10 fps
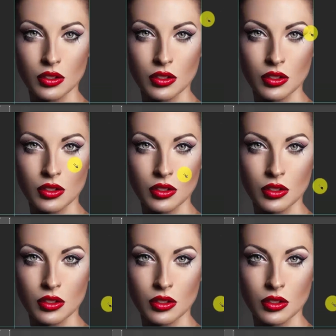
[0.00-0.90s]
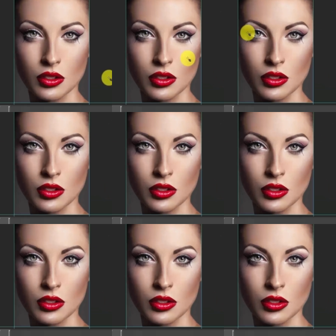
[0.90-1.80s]

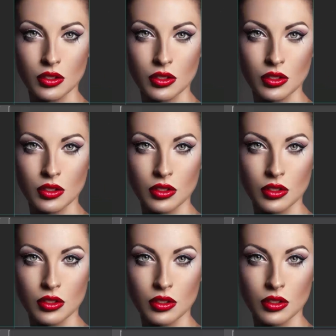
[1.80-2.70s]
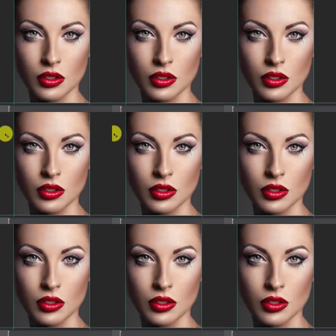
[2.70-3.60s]

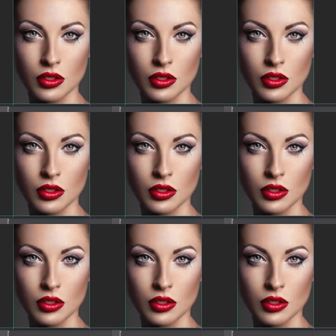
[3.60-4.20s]
Nothing is said.